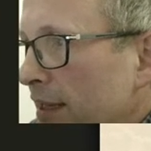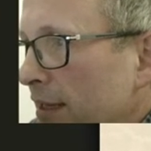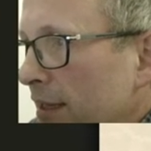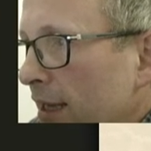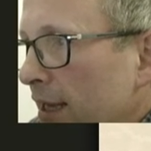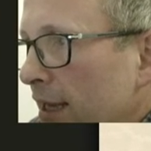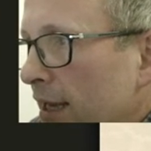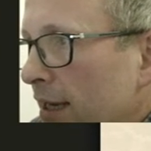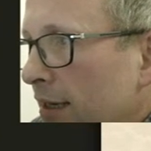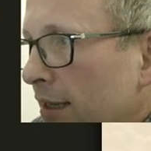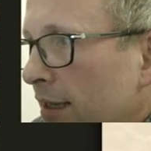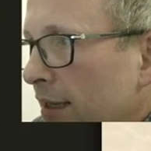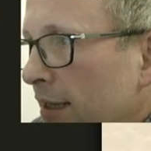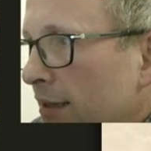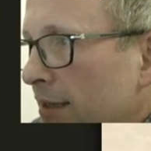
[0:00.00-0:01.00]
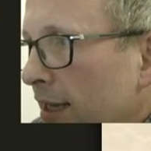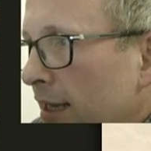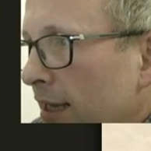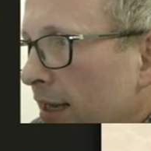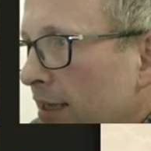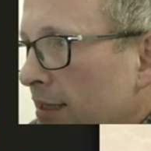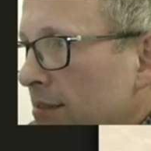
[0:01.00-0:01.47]
And
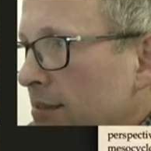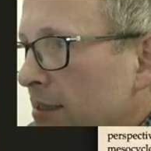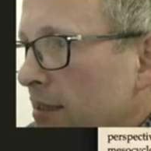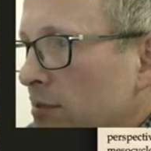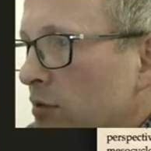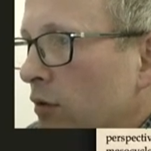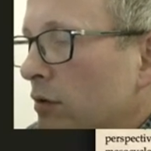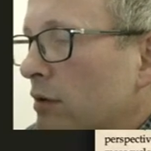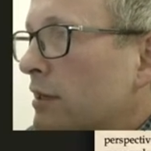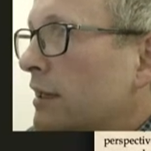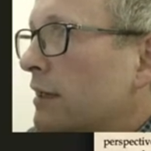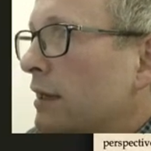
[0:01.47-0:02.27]
there is a talking